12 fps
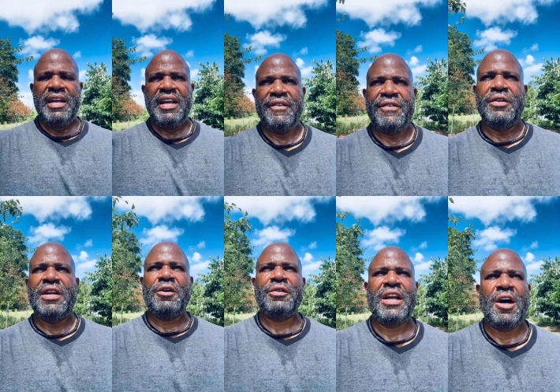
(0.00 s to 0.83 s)
if you
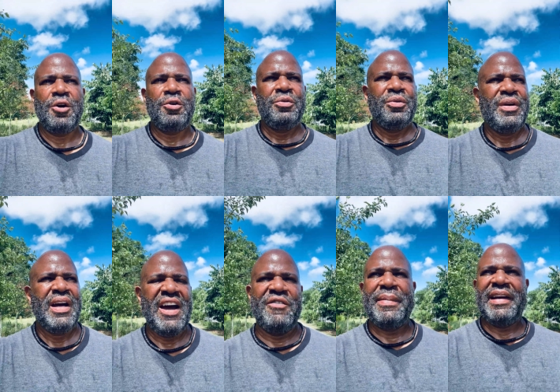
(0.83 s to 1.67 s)
don't know,
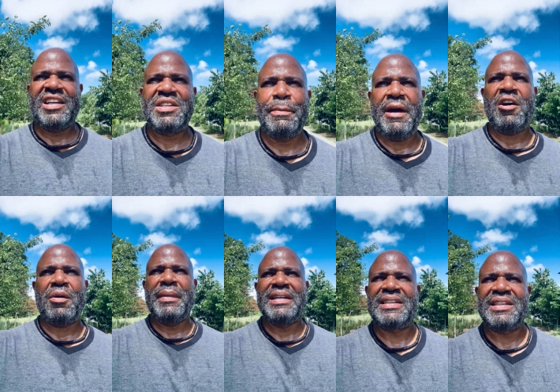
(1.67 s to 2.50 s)
I've been
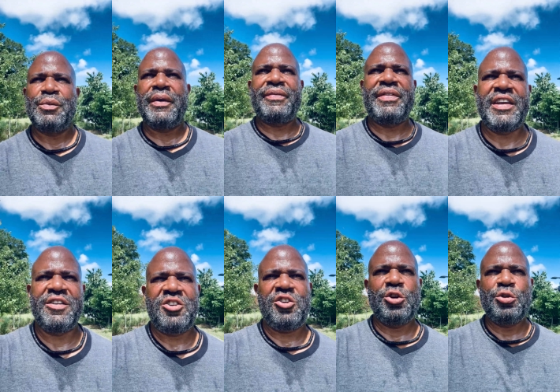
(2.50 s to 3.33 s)
experimenting with
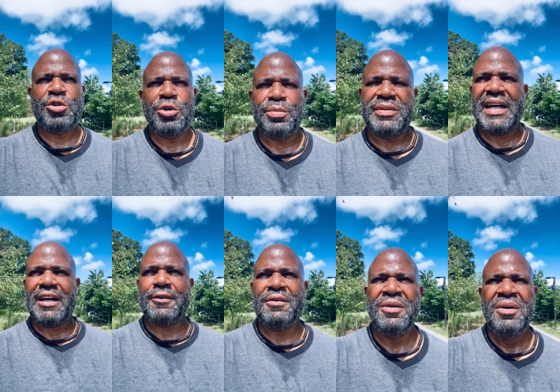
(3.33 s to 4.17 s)
this YouTube
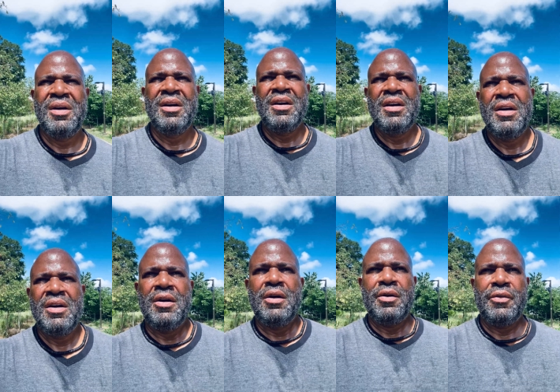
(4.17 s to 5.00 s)
channel
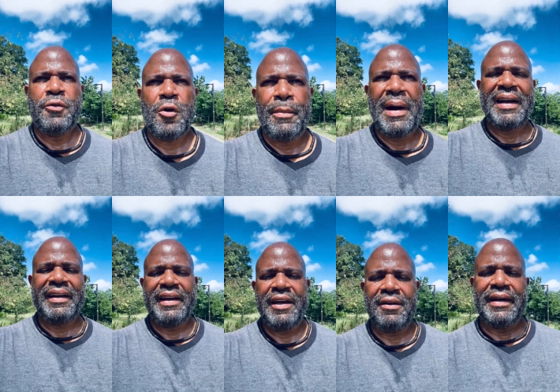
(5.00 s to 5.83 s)
for about a
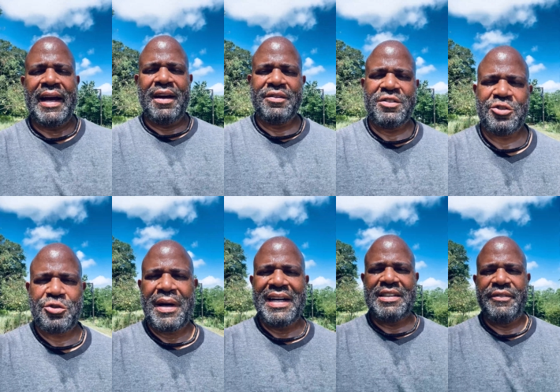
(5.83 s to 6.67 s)
year now, just
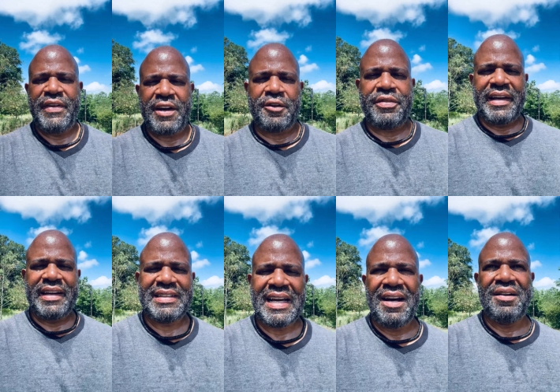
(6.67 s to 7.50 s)
trying to figure
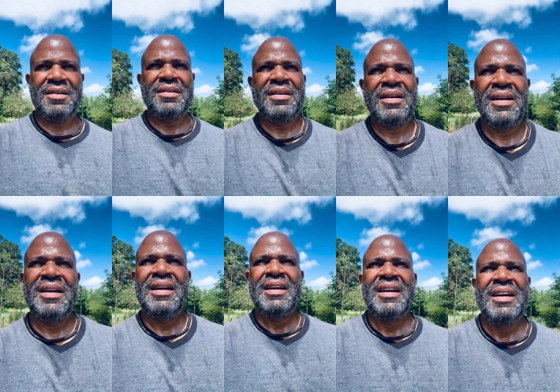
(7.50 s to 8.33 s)
things out,
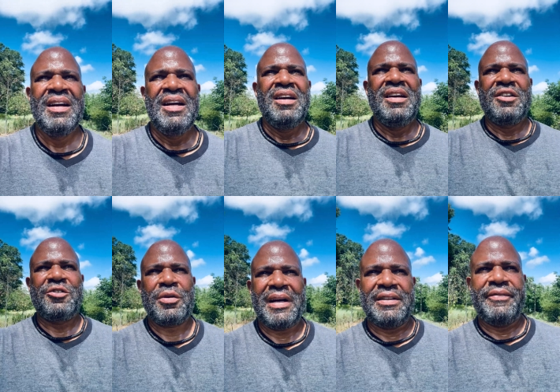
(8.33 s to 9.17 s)

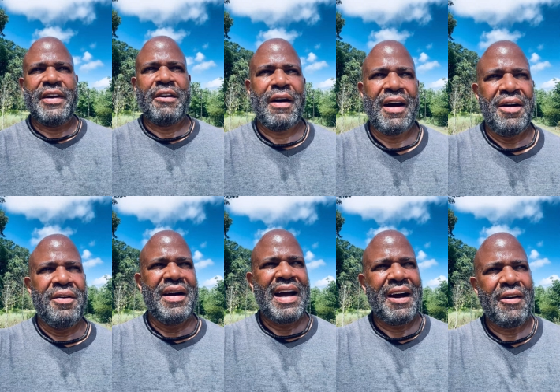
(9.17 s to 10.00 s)
trying to figure out
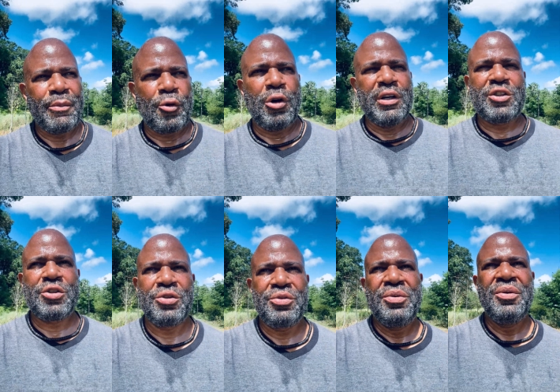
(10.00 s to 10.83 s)
how I'm going
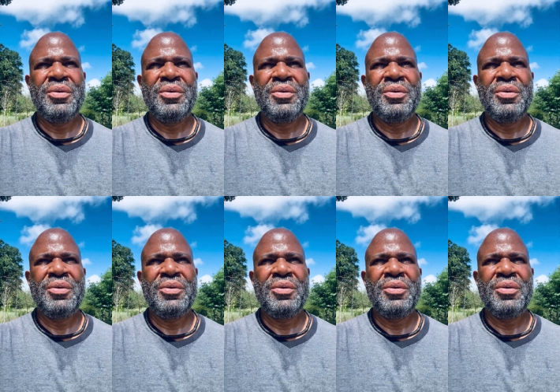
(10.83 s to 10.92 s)
to